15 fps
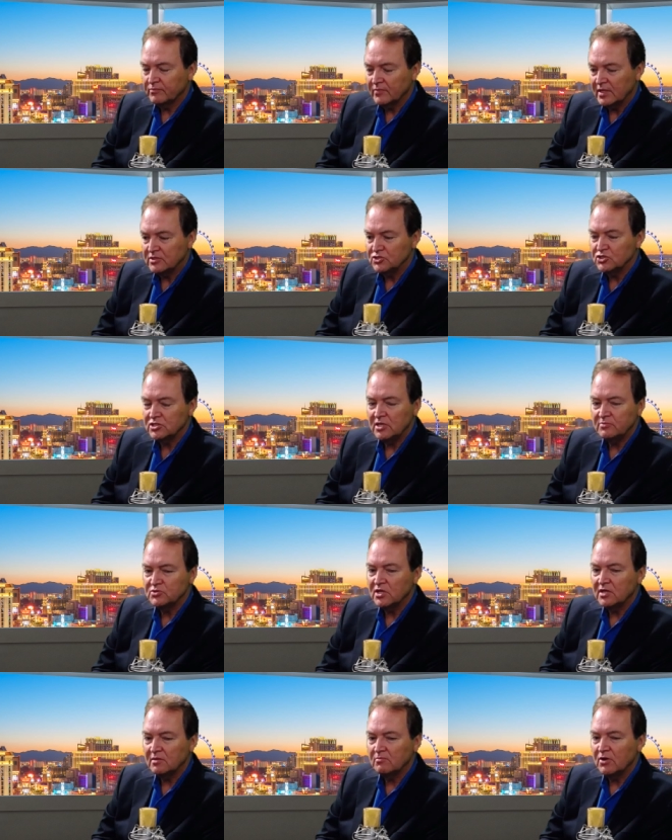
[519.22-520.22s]
it just keeps
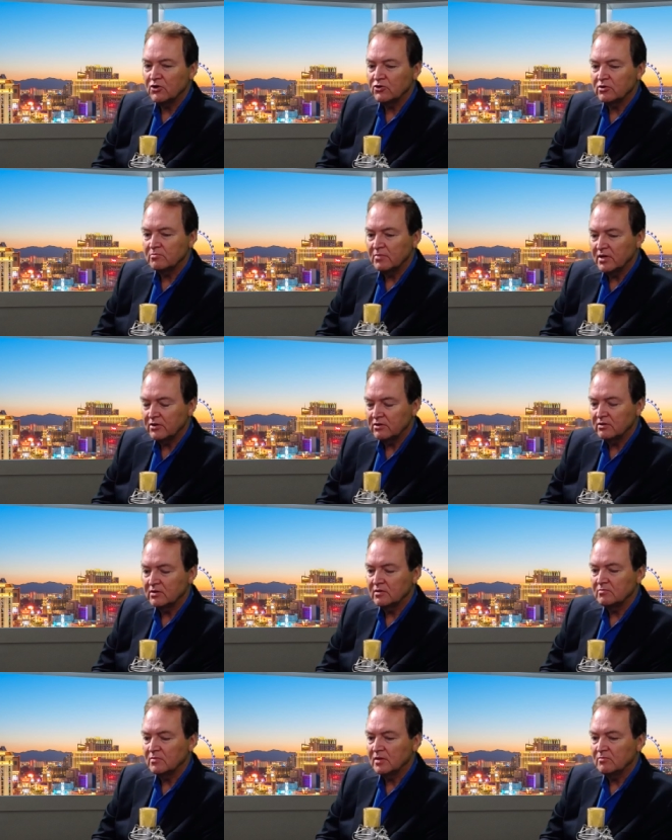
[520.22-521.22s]
getting better and better,
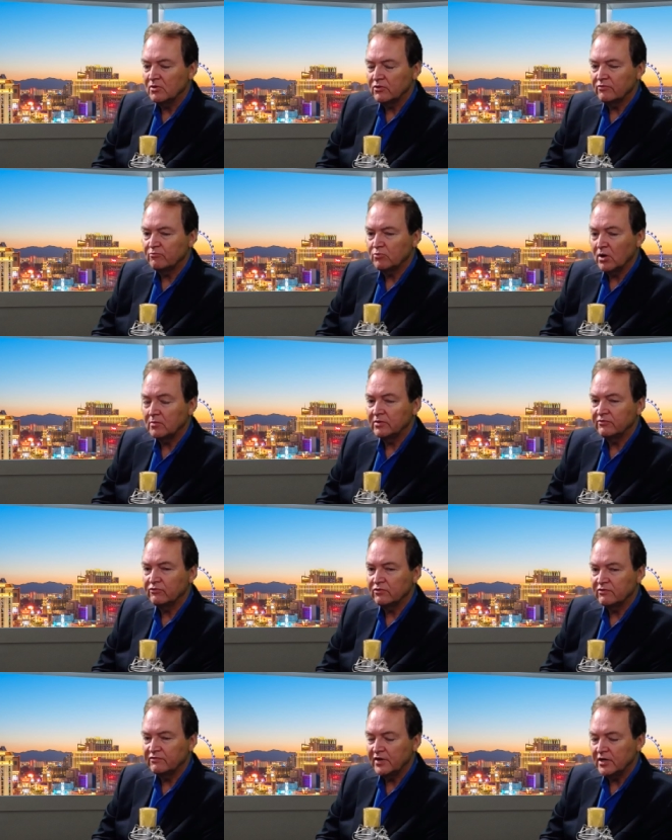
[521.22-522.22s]
and better probably
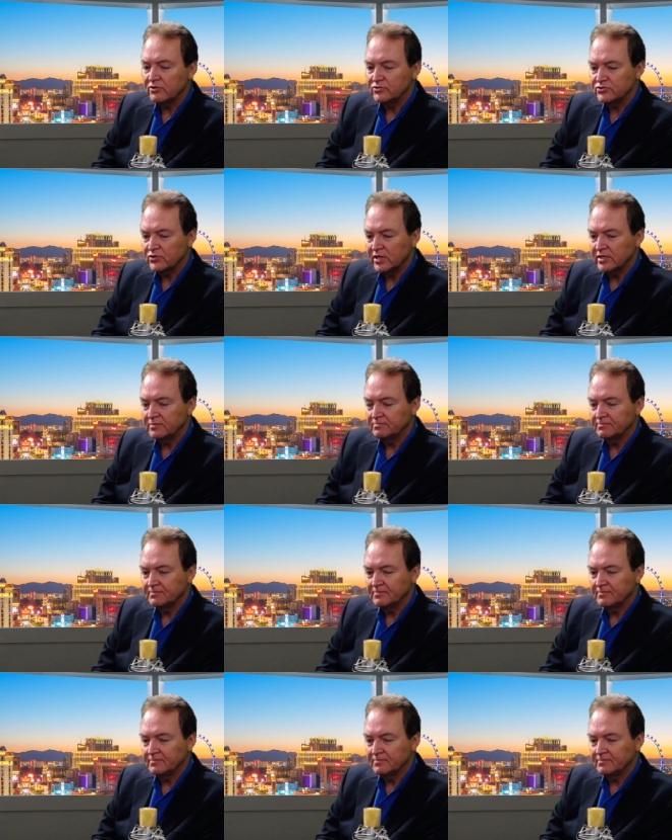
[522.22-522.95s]
for the fighters, right?